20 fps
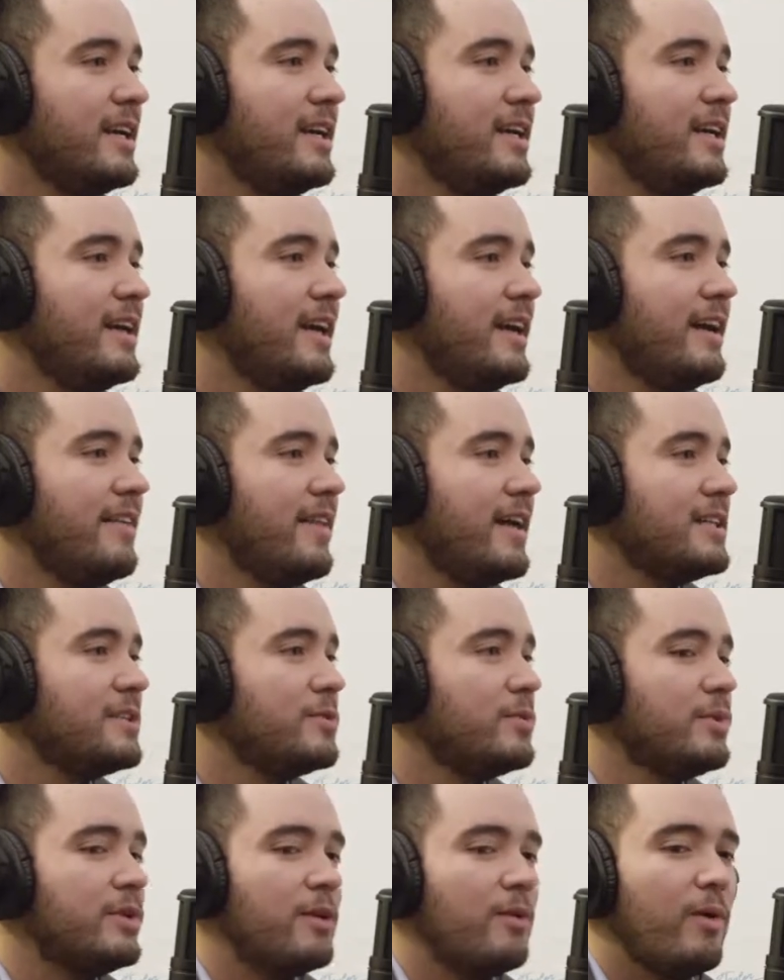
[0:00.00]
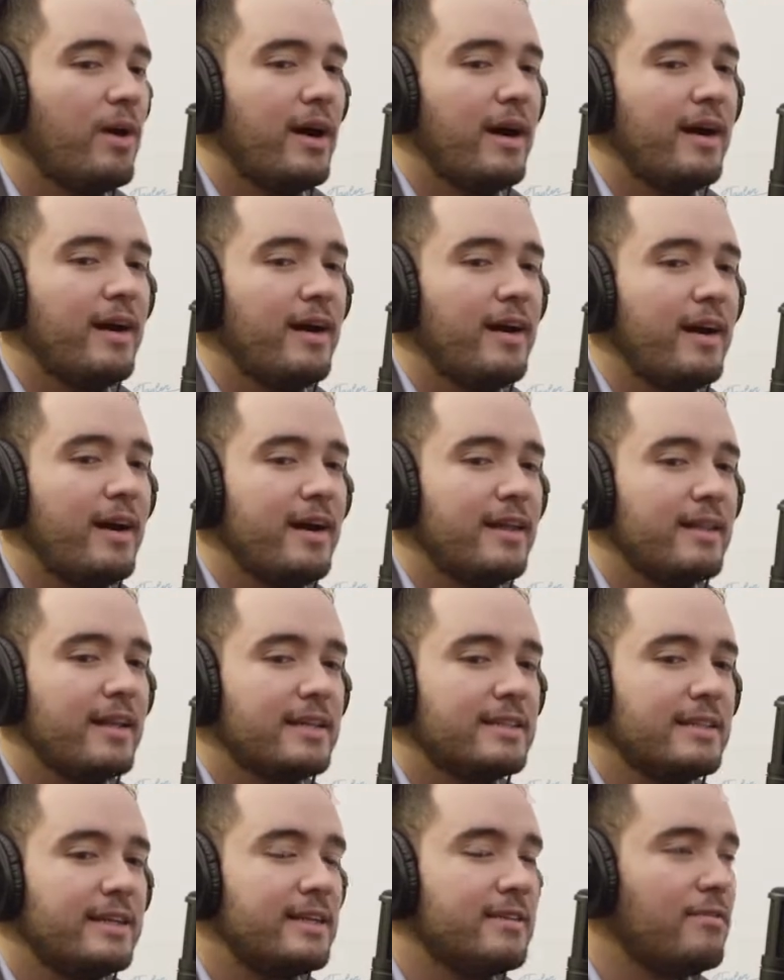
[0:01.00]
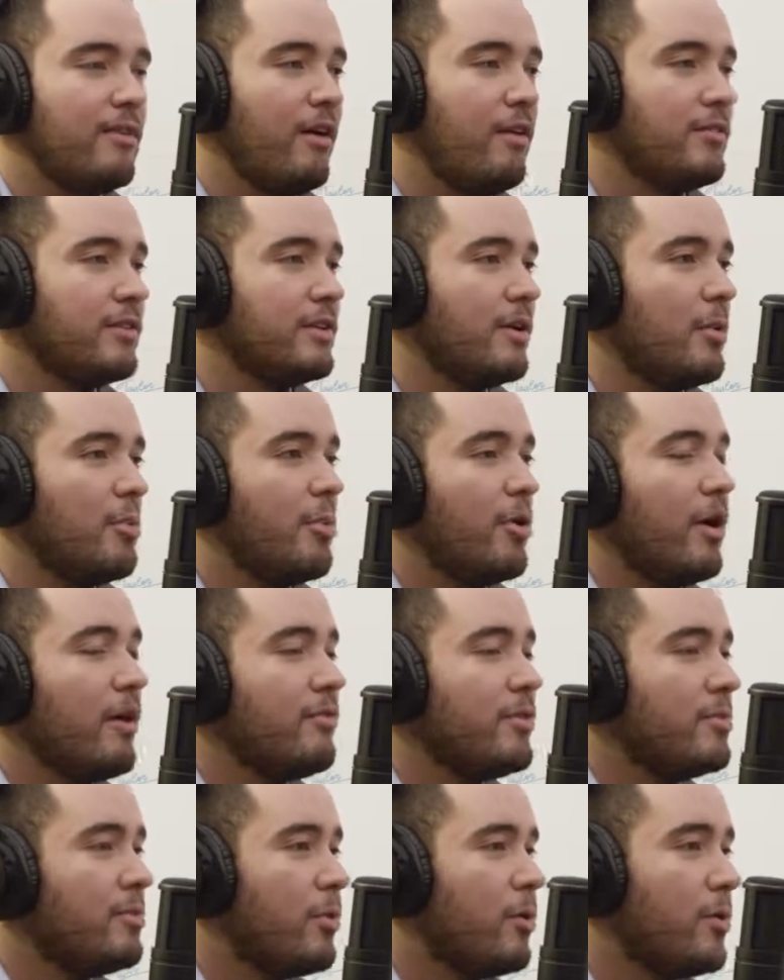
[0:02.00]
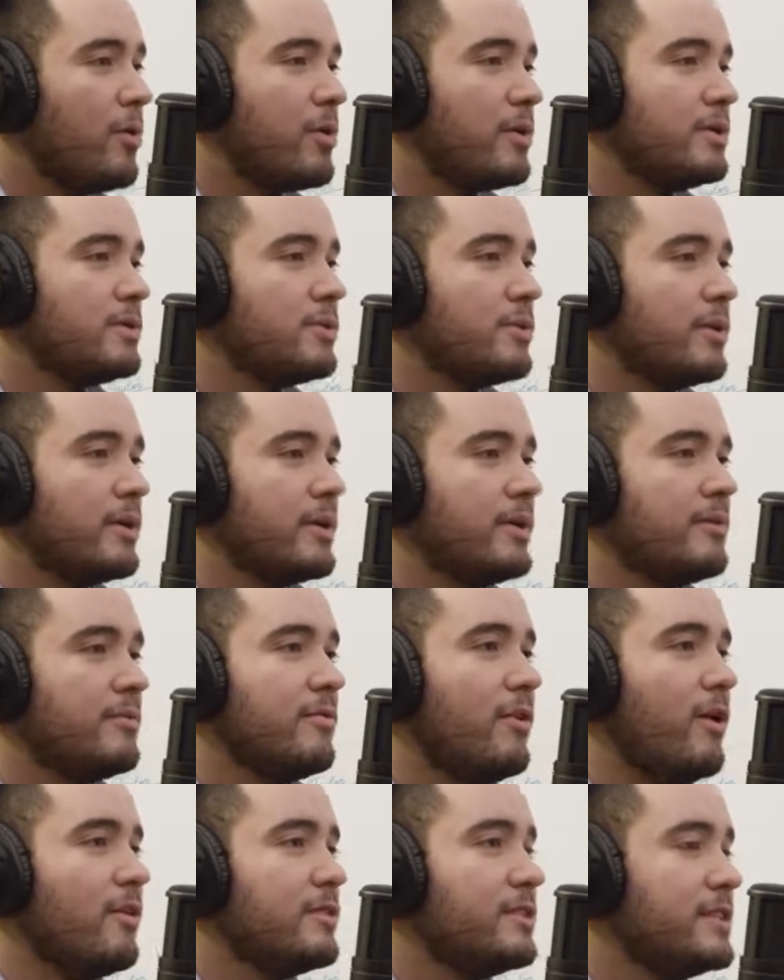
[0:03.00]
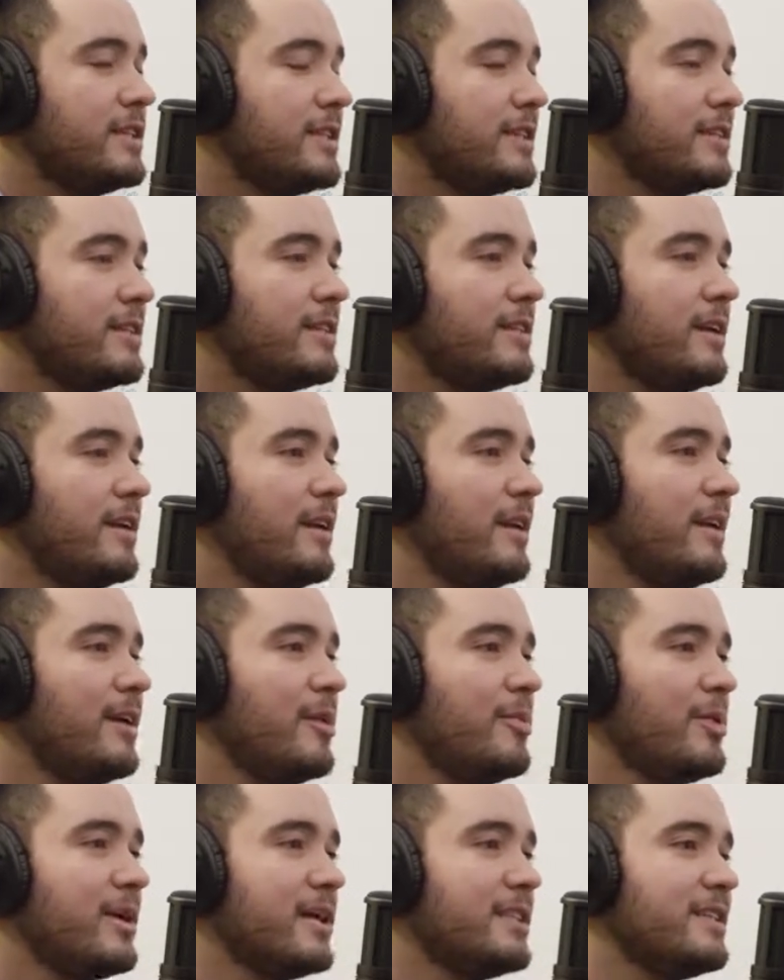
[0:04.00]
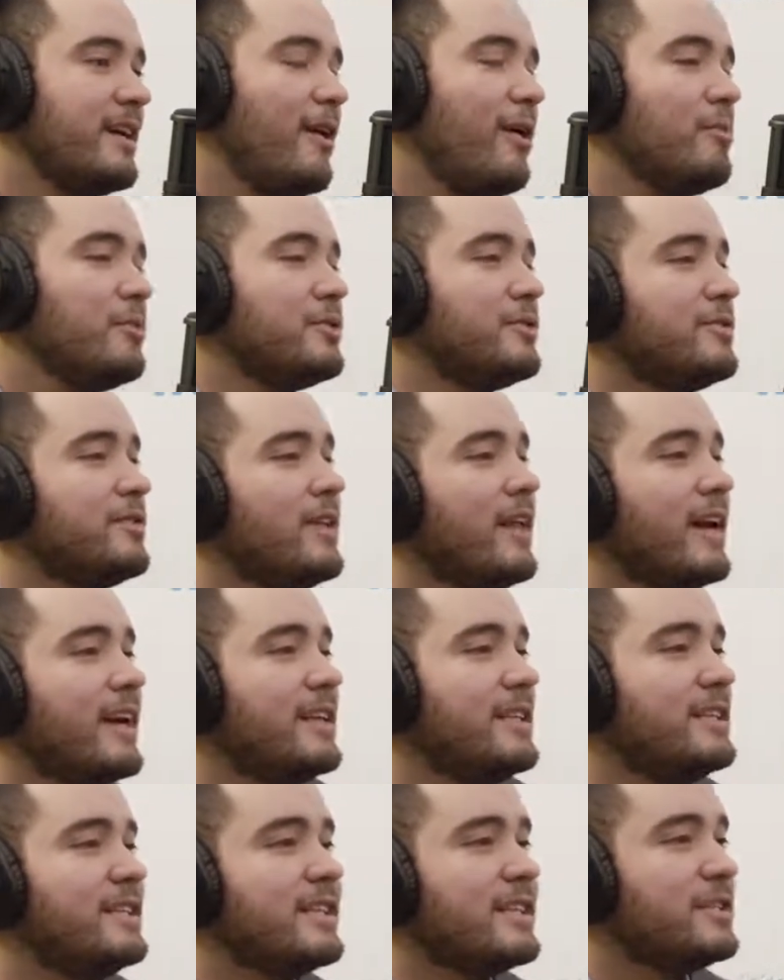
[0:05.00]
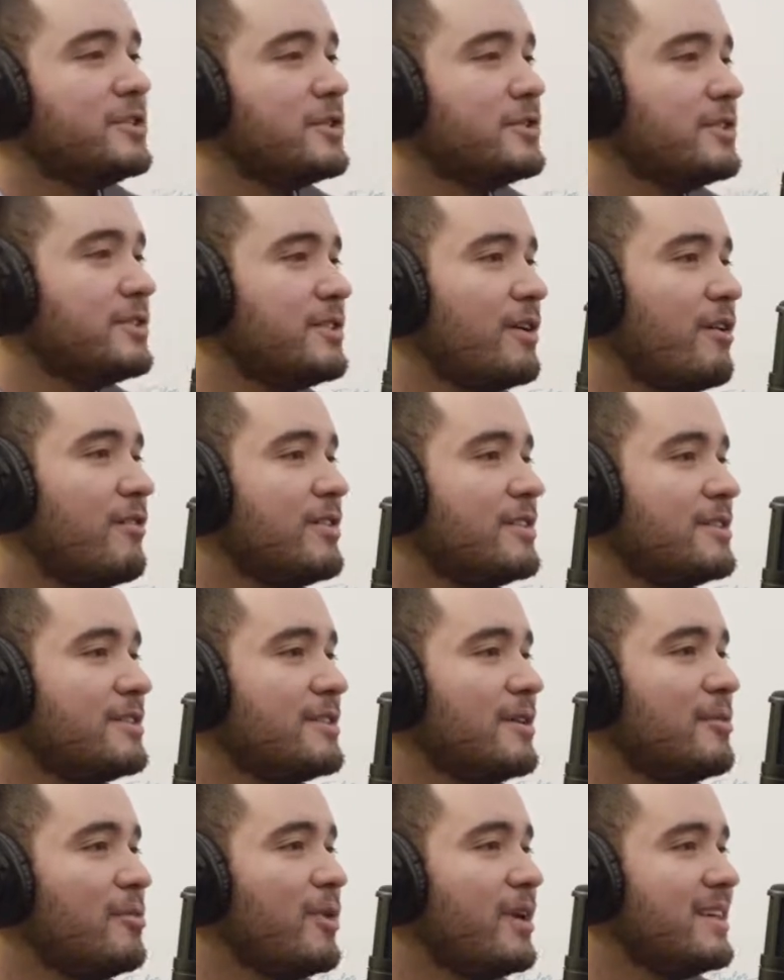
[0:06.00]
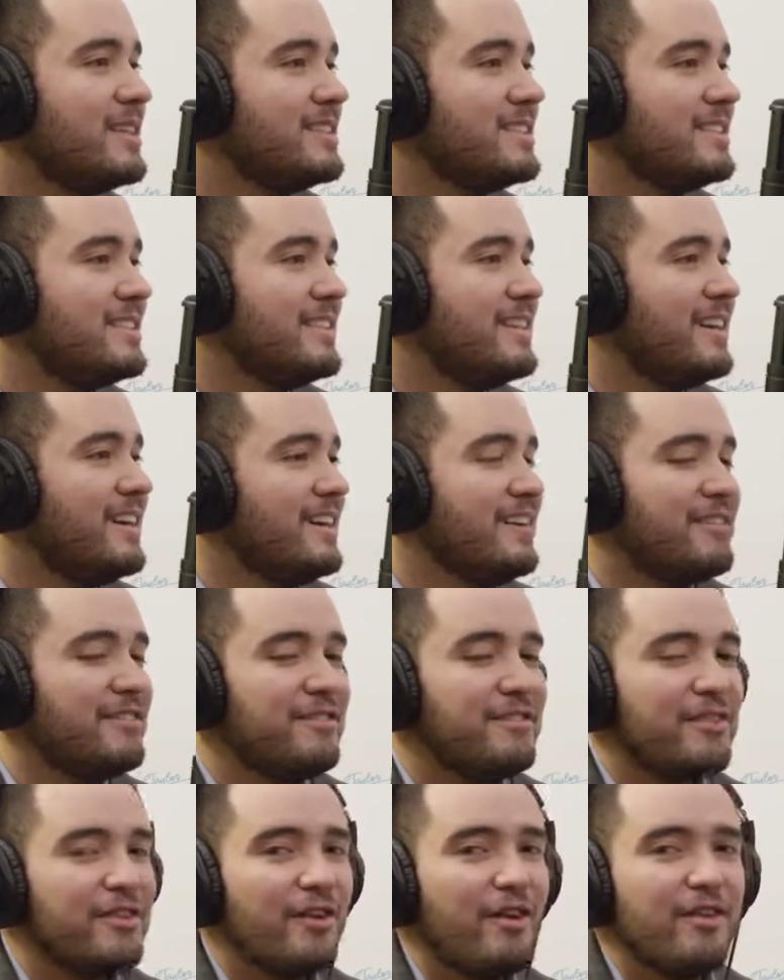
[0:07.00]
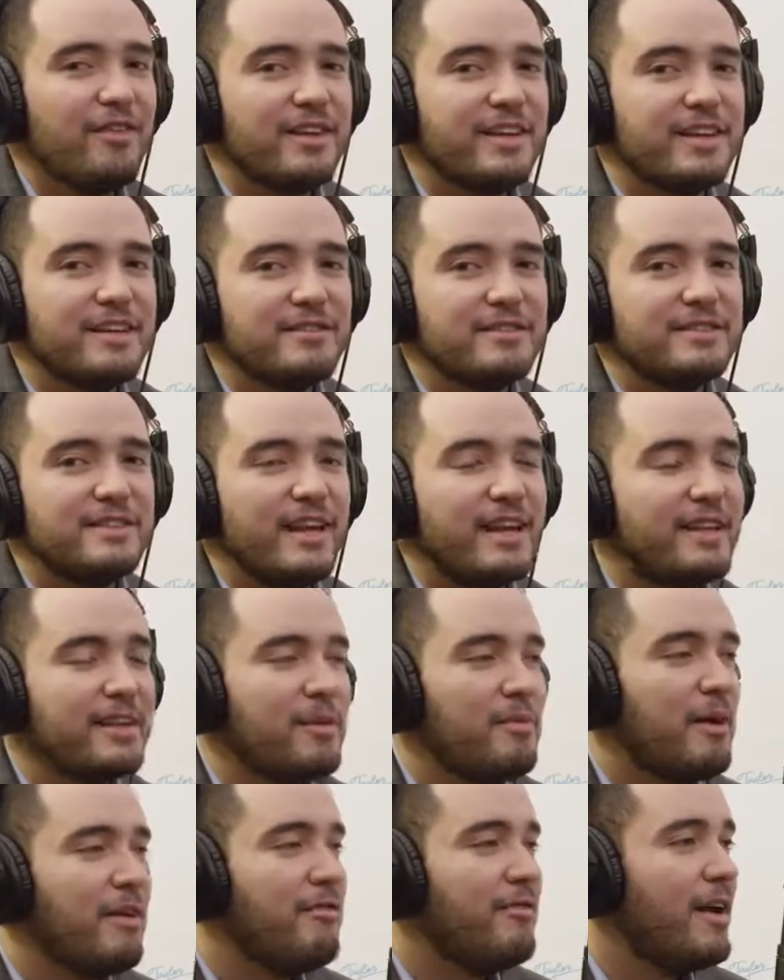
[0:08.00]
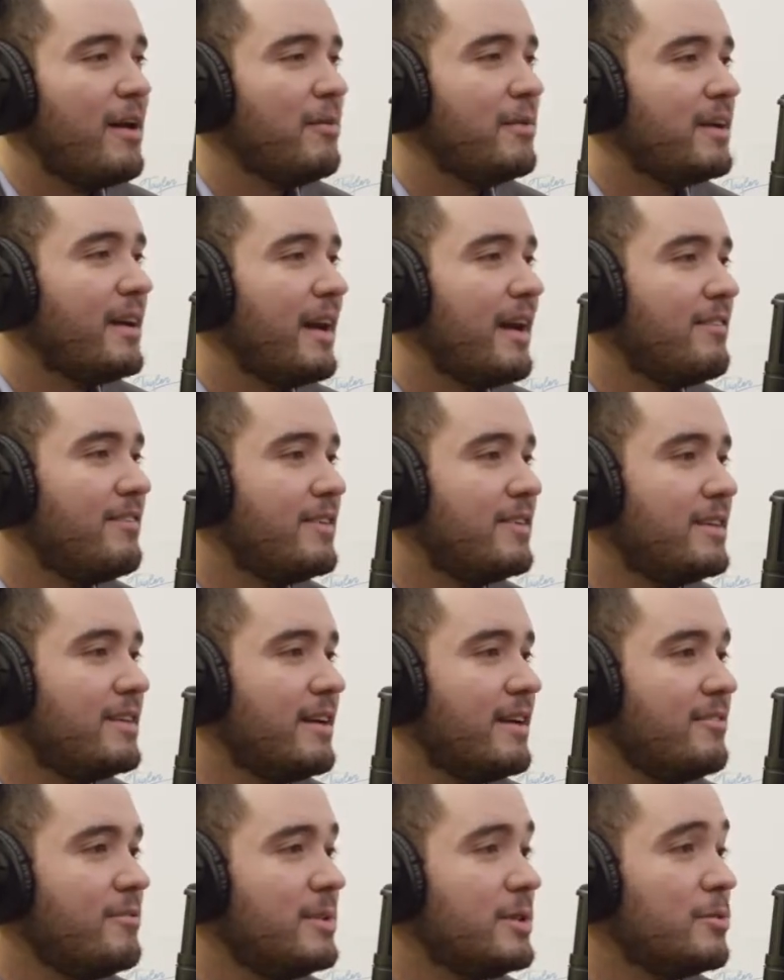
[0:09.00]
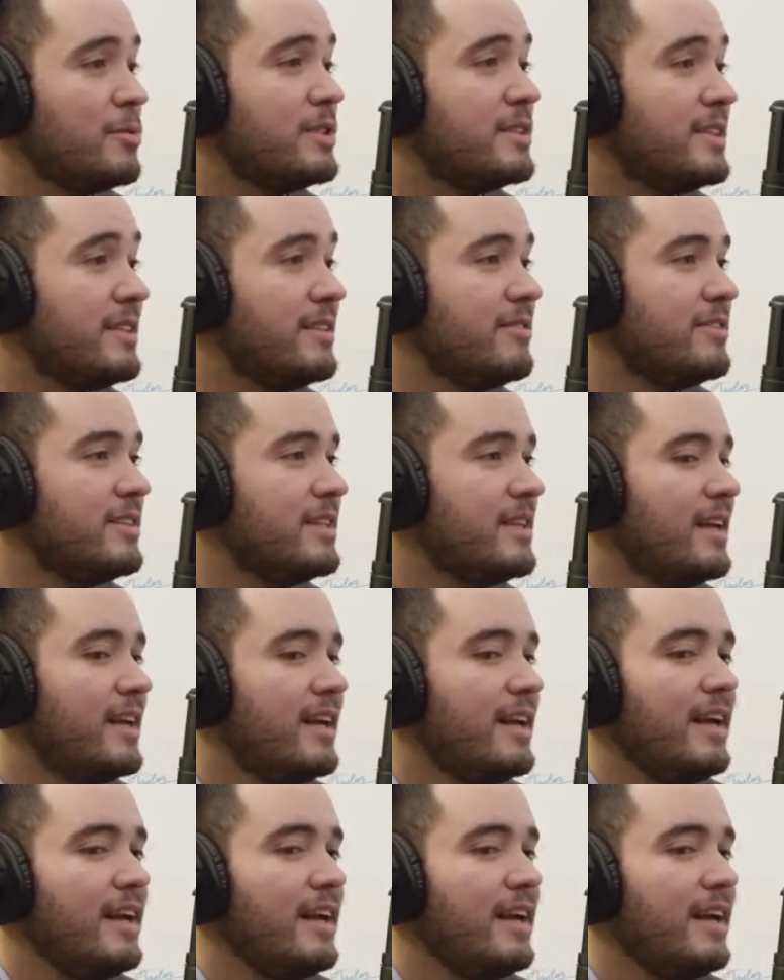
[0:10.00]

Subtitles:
Yeah. And that's why I like to get involved in nonprofit boards or volunteer, because I almost feel like an indentured servant in some ways for all the gifts that my family and I have been receiving.